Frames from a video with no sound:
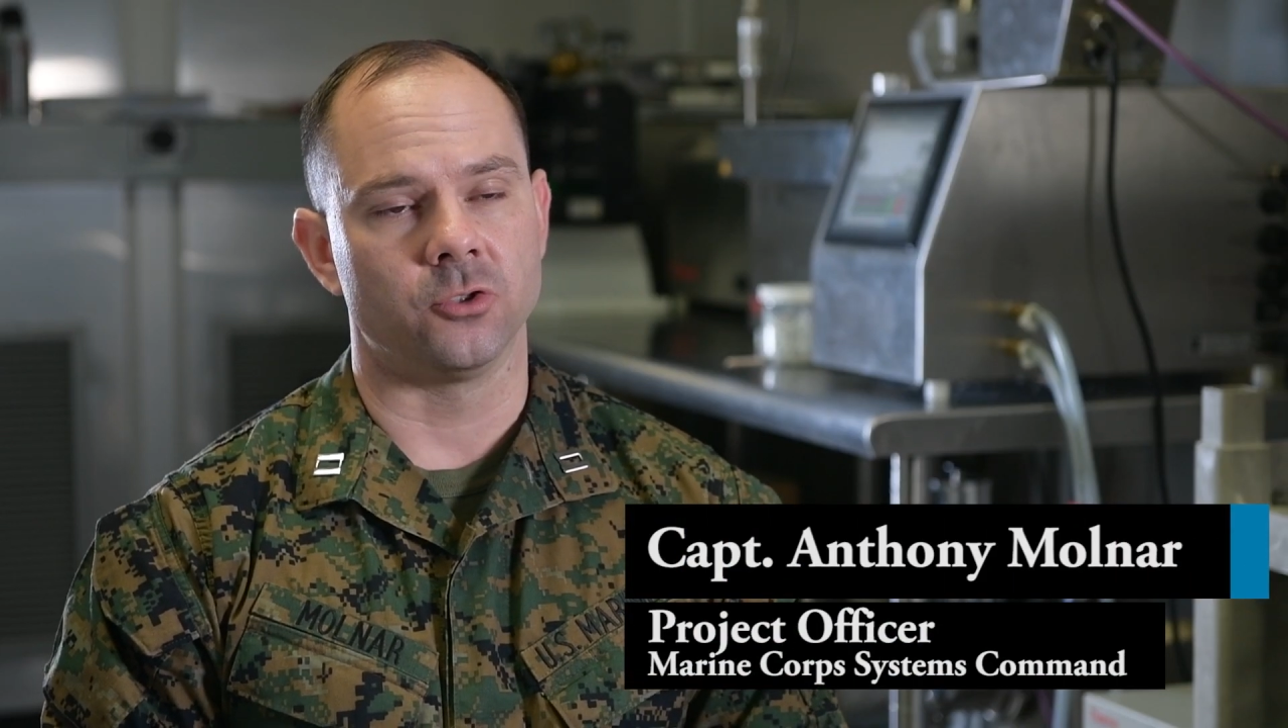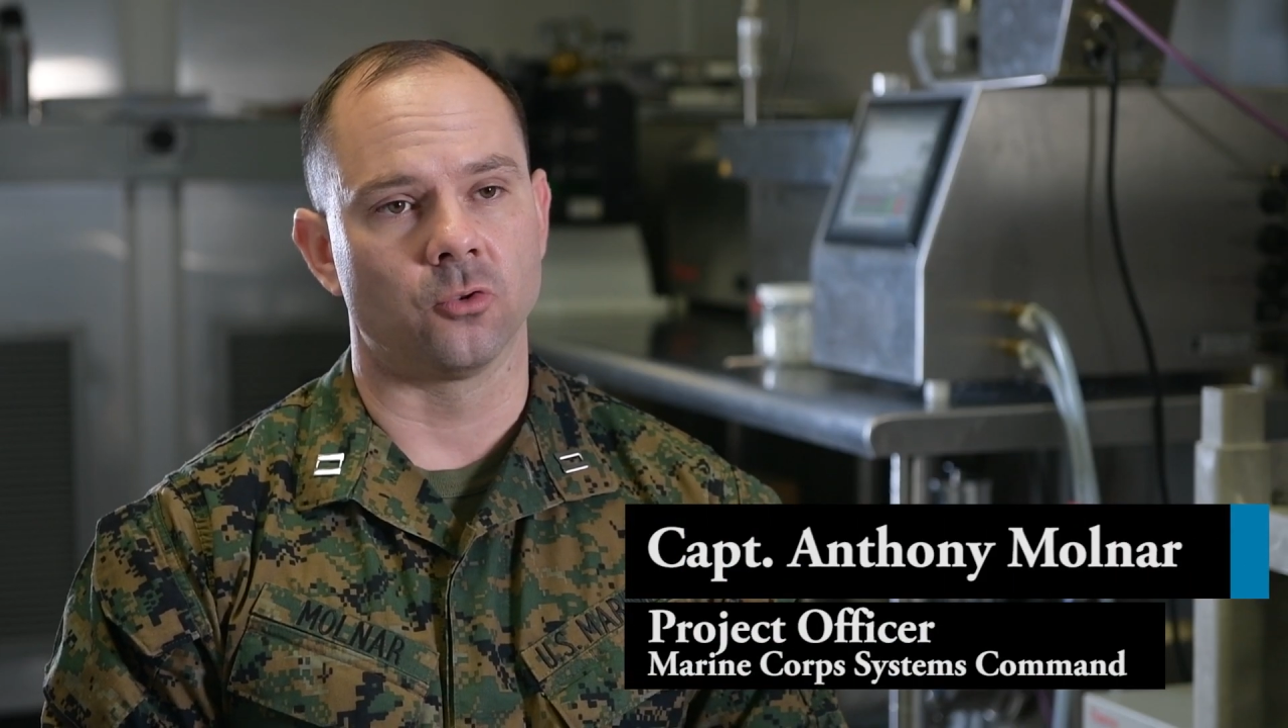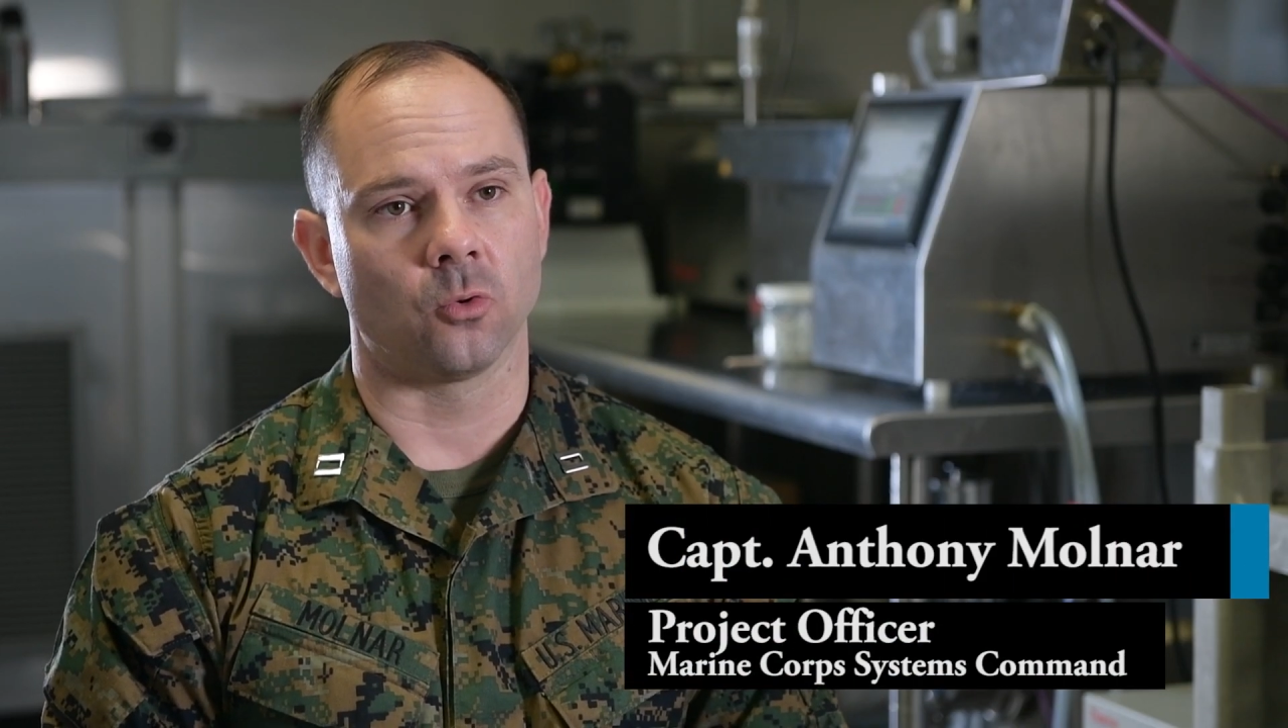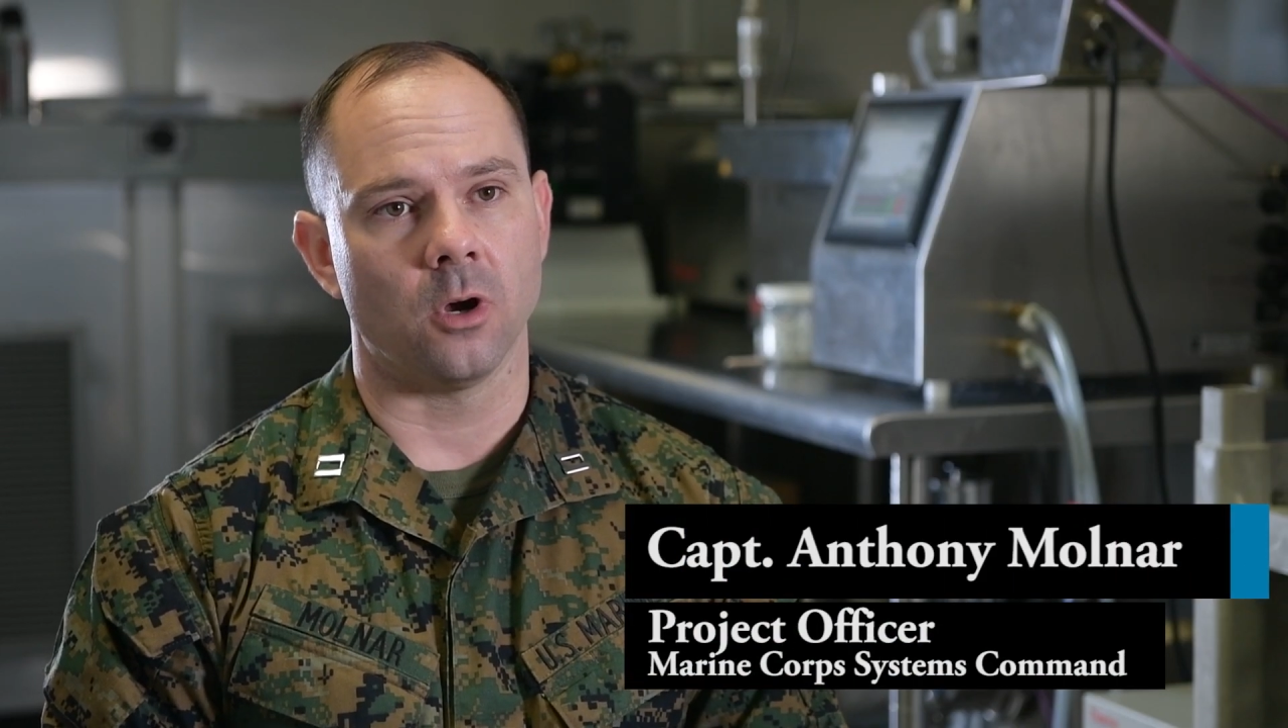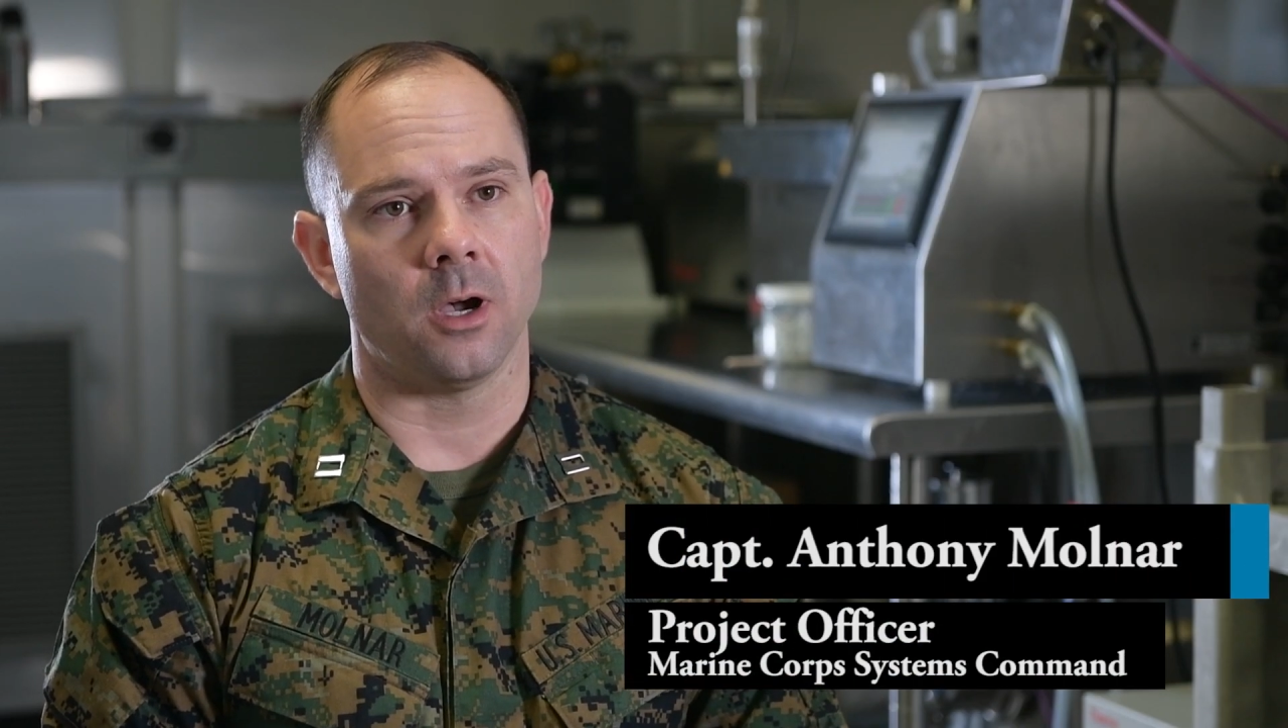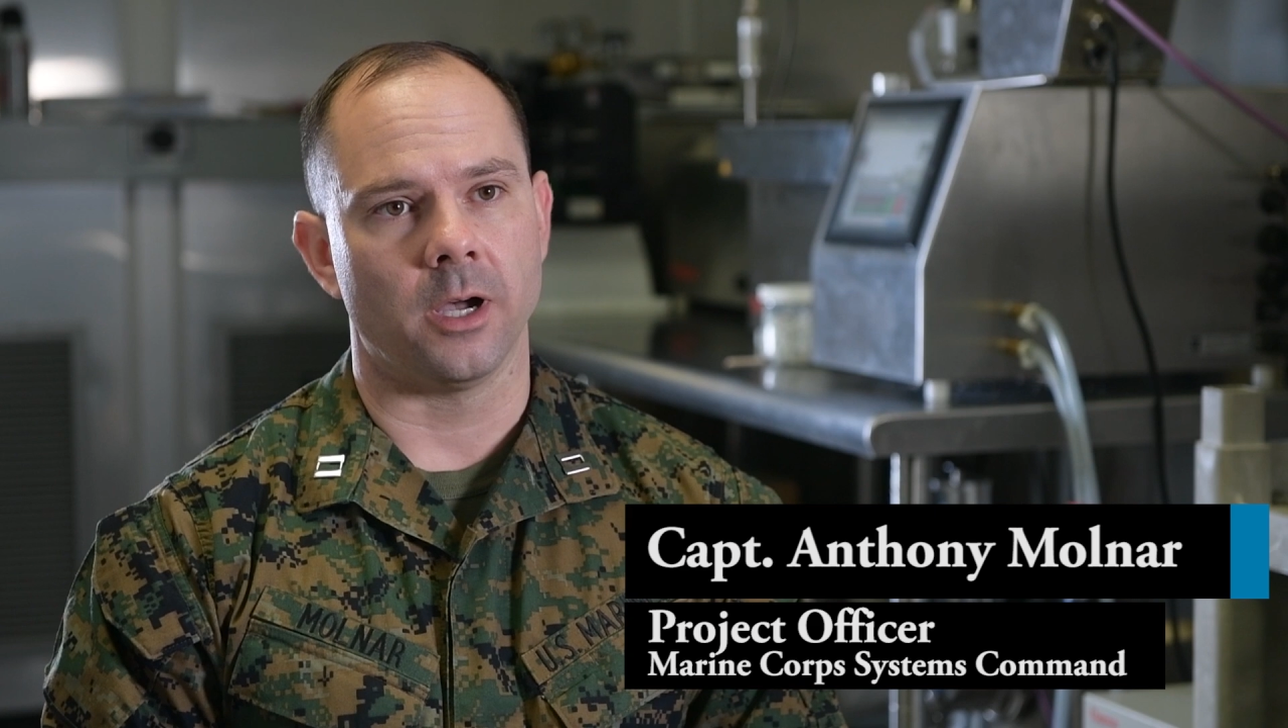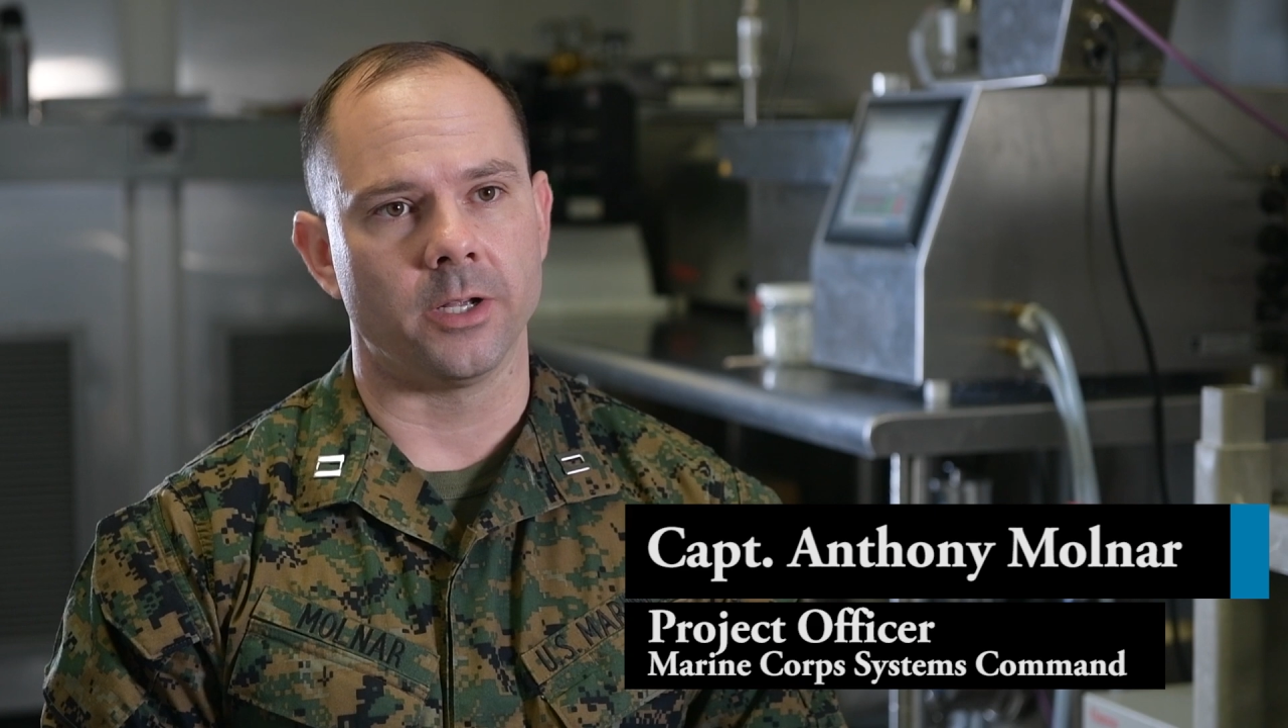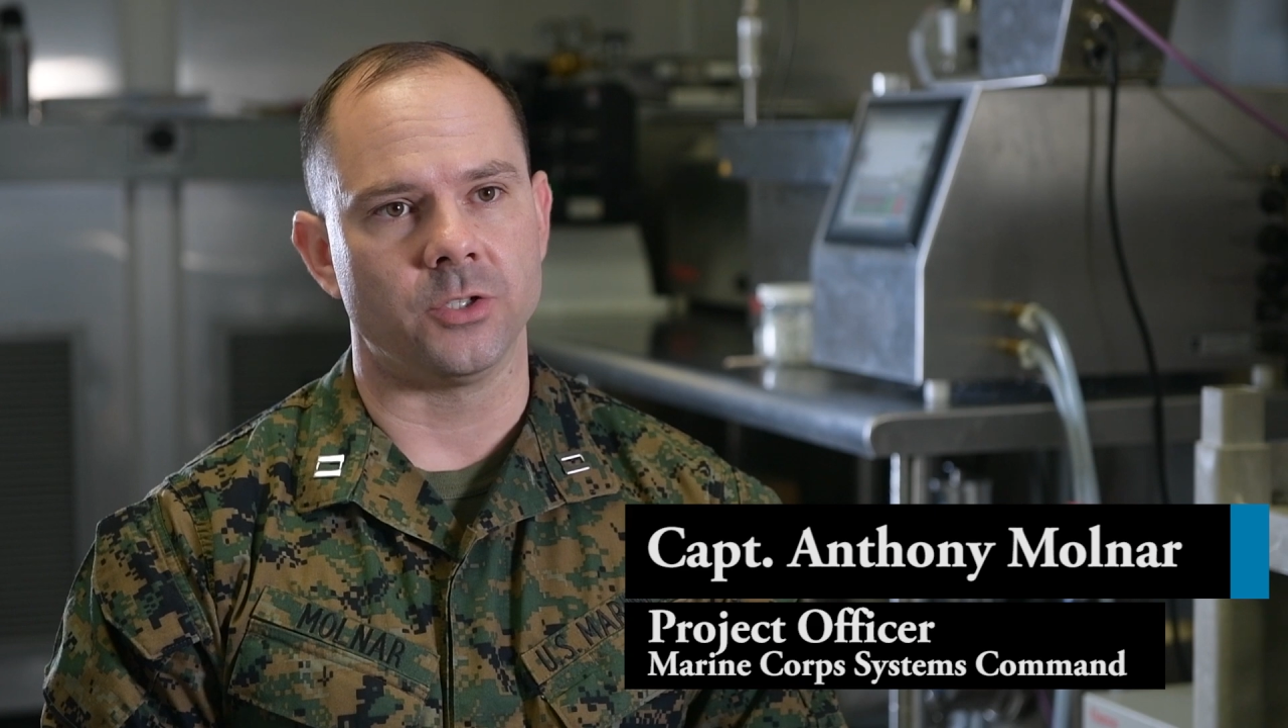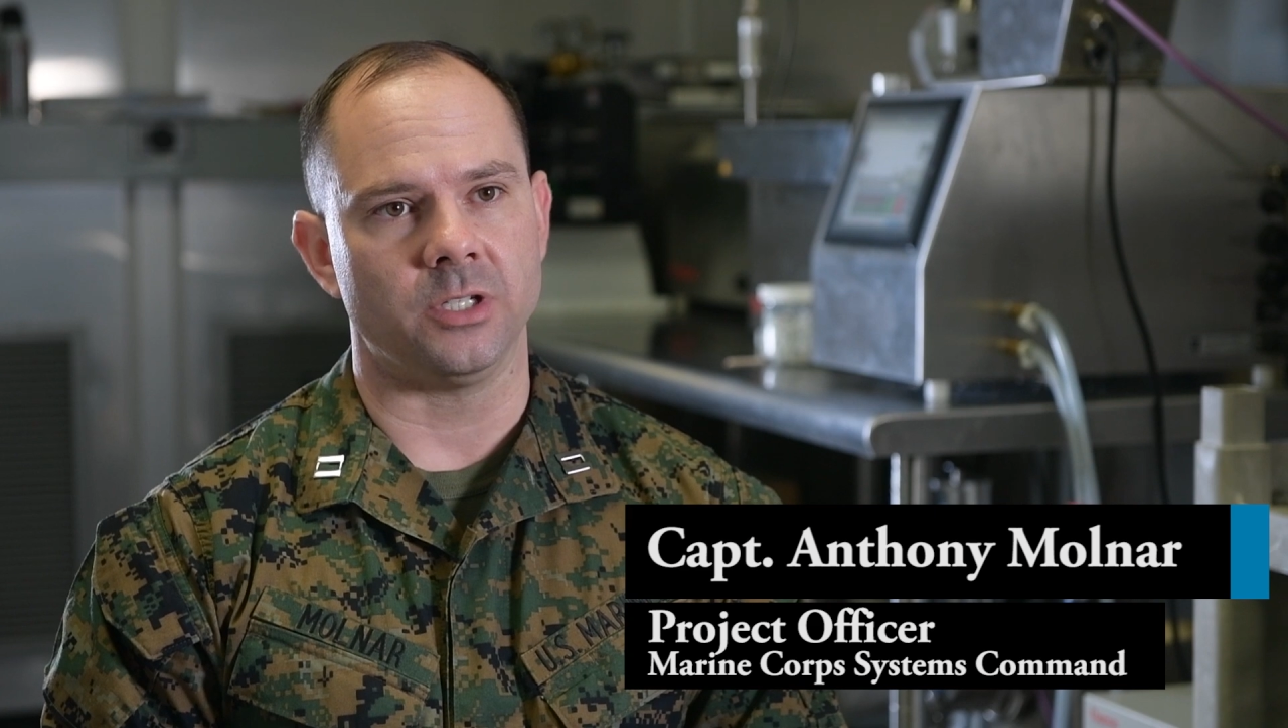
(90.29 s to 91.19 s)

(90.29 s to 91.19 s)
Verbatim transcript: garage